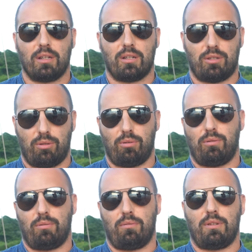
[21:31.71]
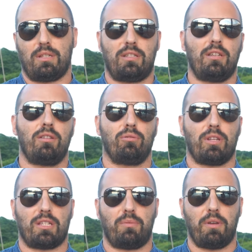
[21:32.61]
So see you
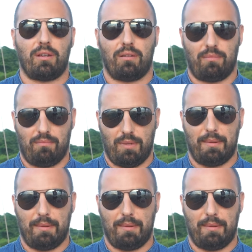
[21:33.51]
next week. Bye